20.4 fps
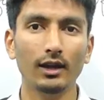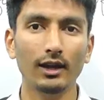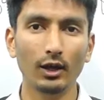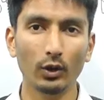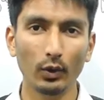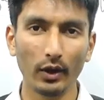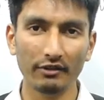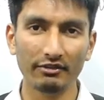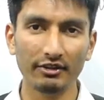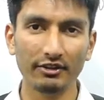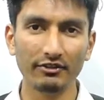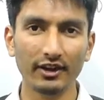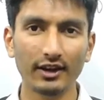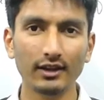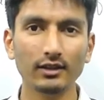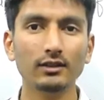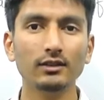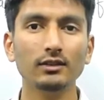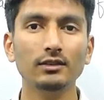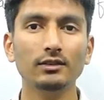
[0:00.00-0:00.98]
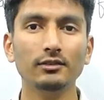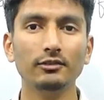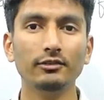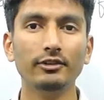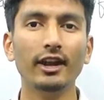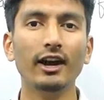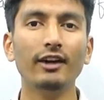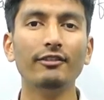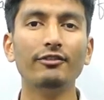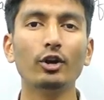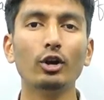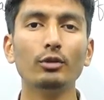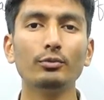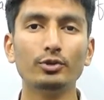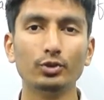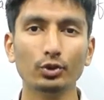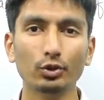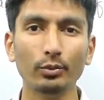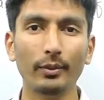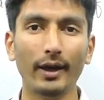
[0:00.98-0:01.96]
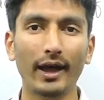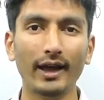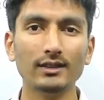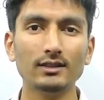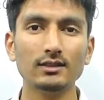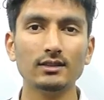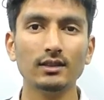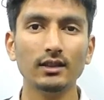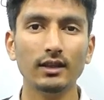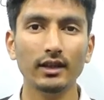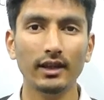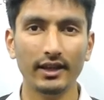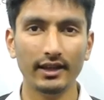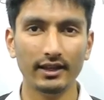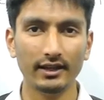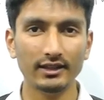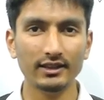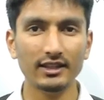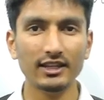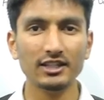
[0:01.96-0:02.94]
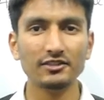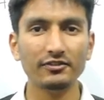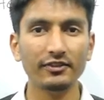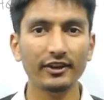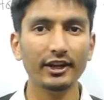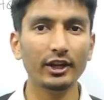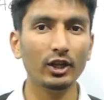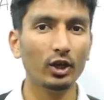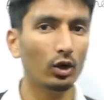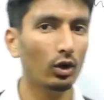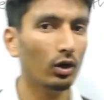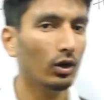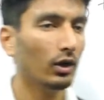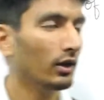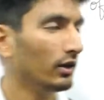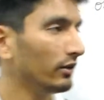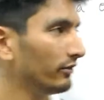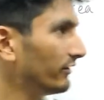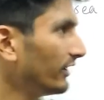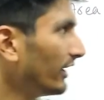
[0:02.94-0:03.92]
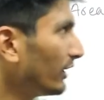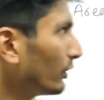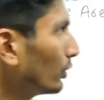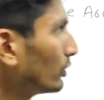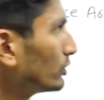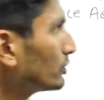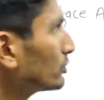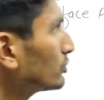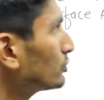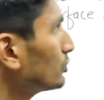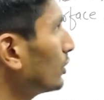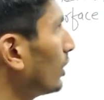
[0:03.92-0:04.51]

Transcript: Hello everyone, we are from True Maths, and in this video we are going to